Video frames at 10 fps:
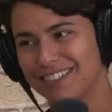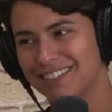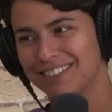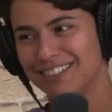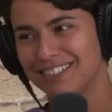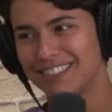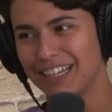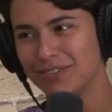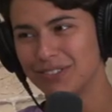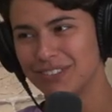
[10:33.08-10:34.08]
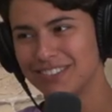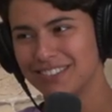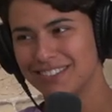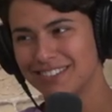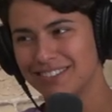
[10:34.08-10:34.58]
Nah. Doubtful.
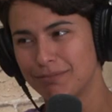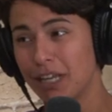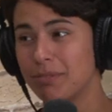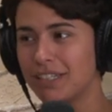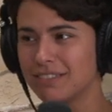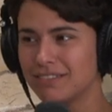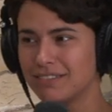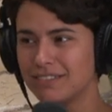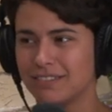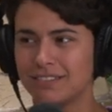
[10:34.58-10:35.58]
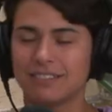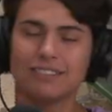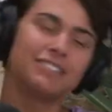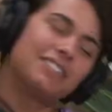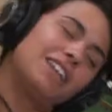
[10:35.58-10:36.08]
Maybe. movie.
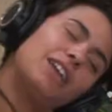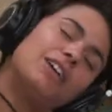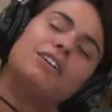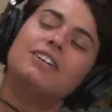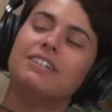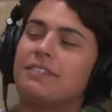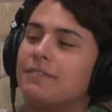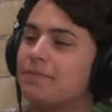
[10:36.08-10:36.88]
They don't make them.